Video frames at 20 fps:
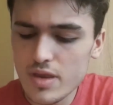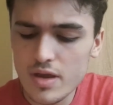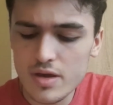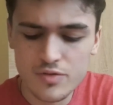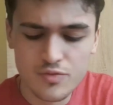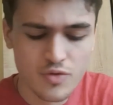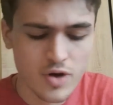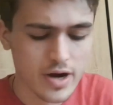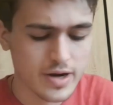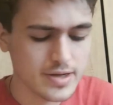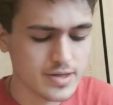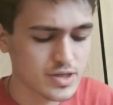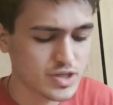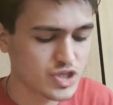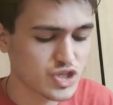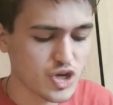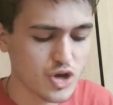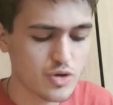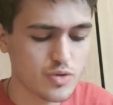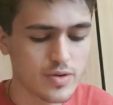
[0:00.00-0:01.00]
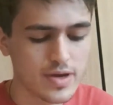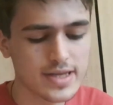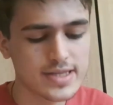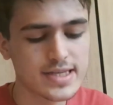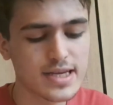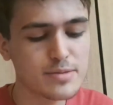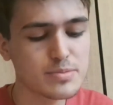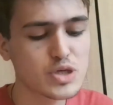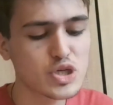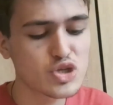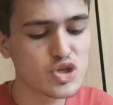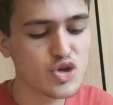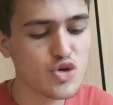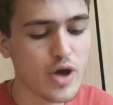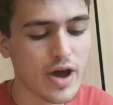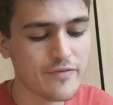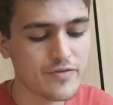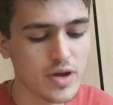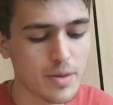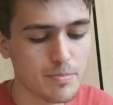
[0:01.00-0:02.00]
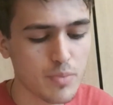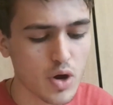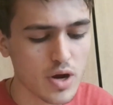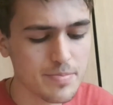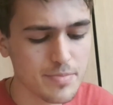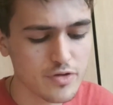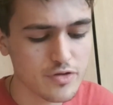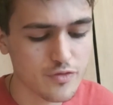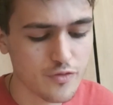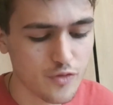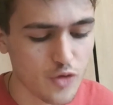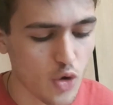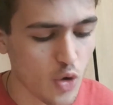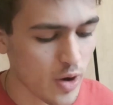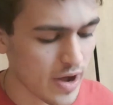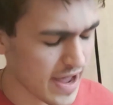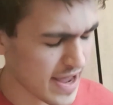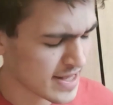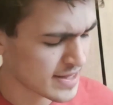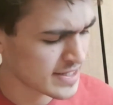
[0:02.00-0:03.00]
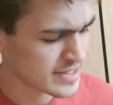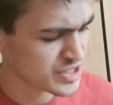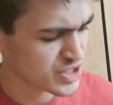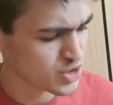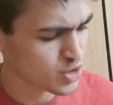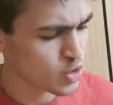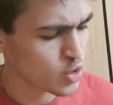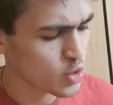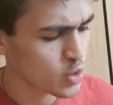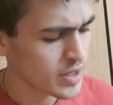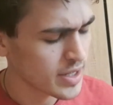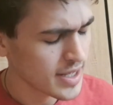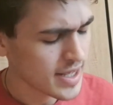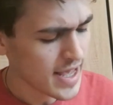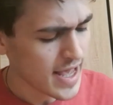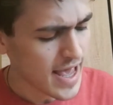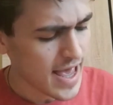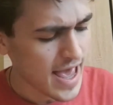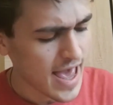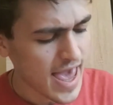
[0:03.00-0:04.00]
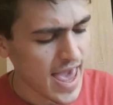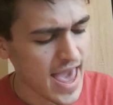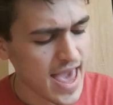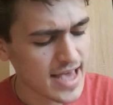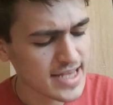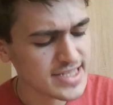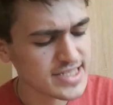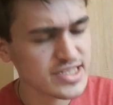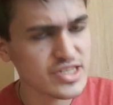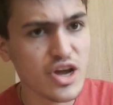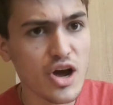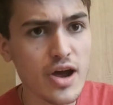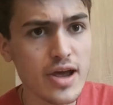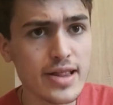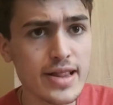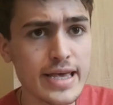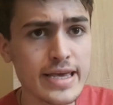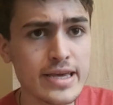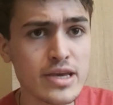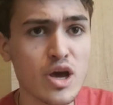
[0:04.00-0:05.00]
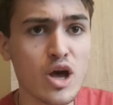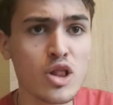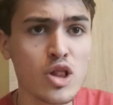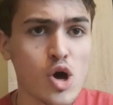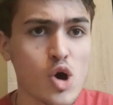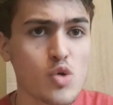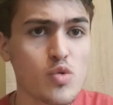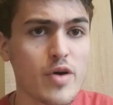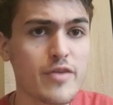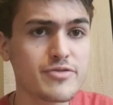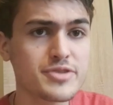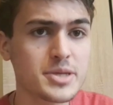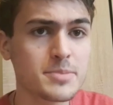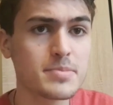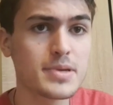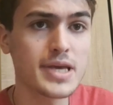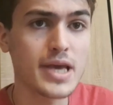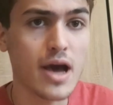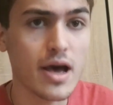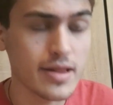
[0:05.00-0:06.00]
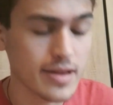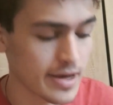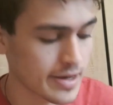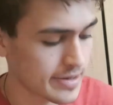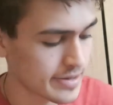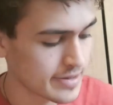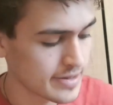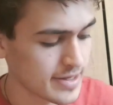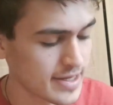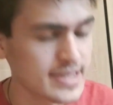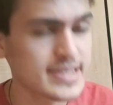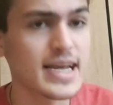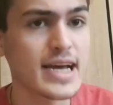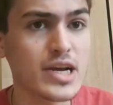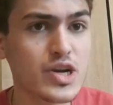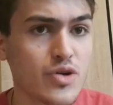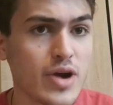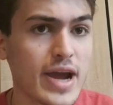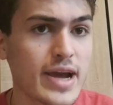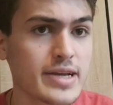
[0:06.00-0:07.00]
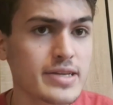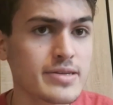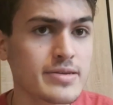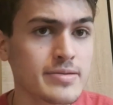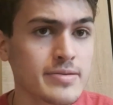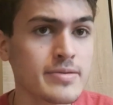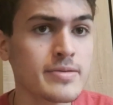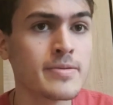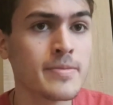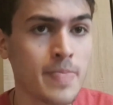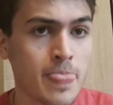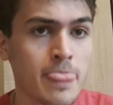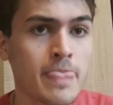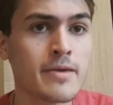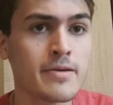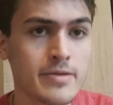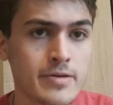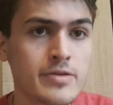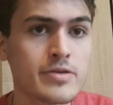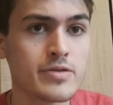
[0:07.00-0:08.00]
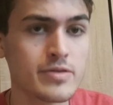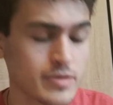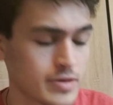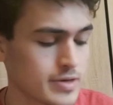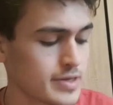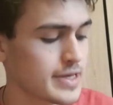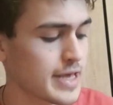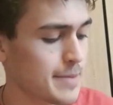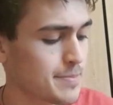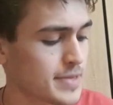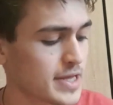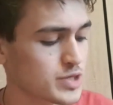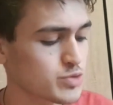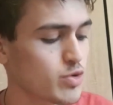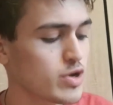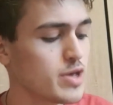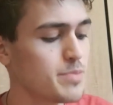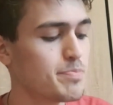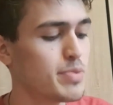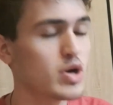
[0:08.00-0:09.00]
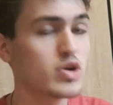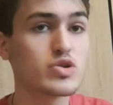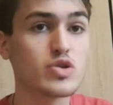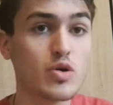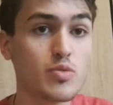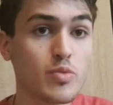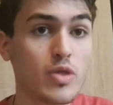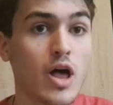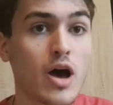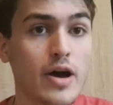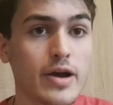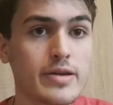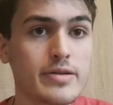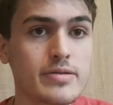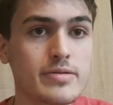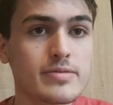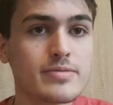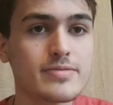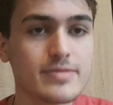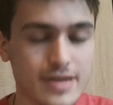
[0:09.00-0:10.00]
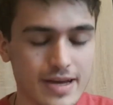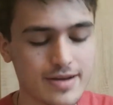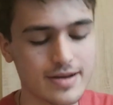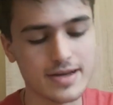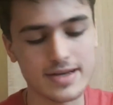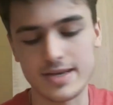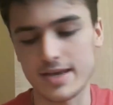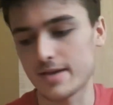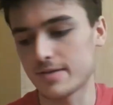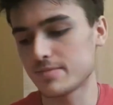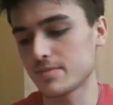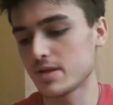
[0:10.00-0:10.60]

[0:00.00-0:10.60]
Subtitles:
Right, so it seems you do have an appointment for a little hairstyling along with some colour. Is that correct? Yep, that's what you booked online. Yeah, okay.